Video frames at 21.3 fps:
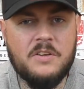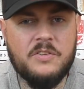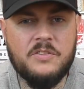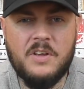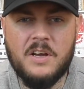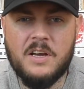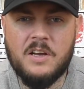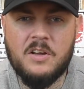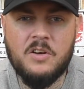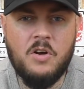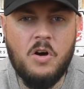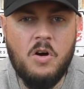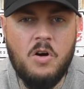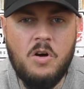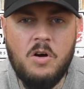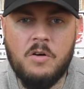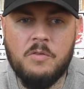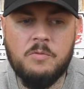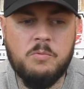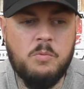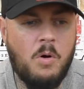the second
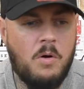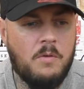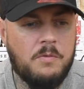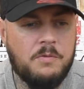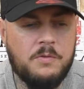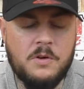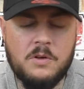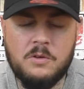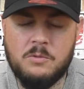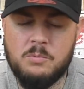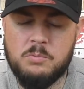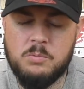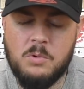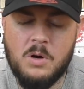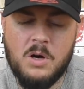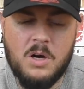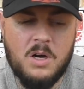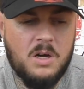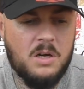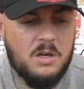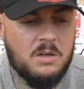half, Watford
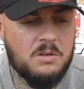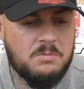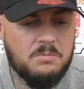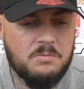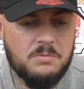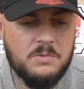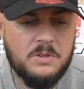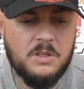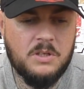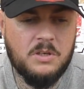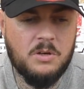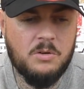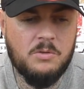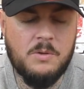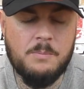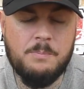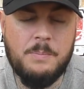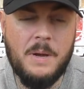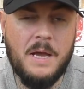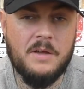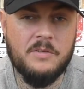were, you know, the
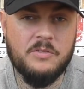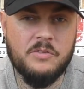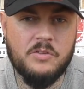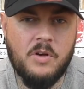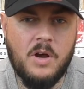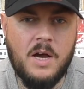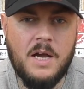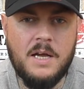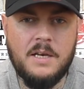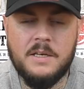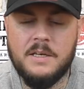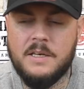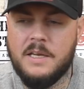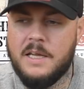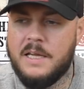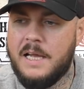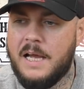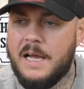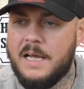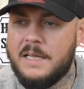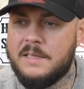better side, and
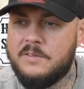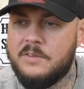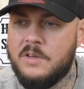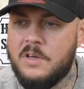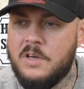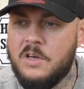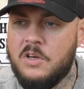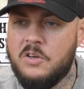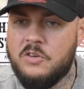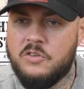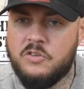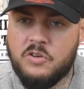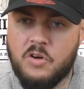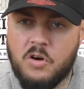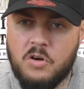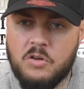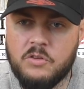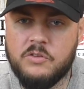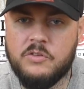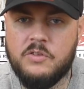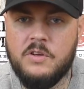they had
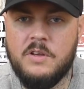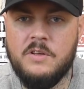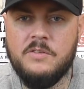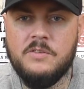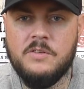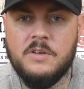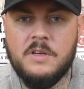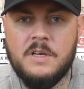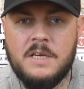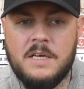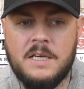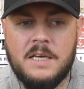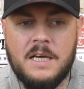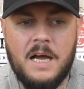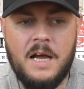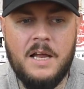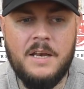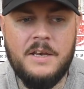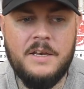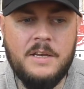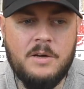chances
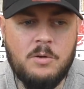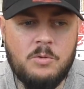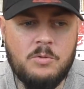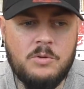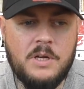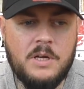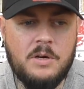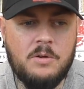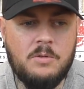at 0-0.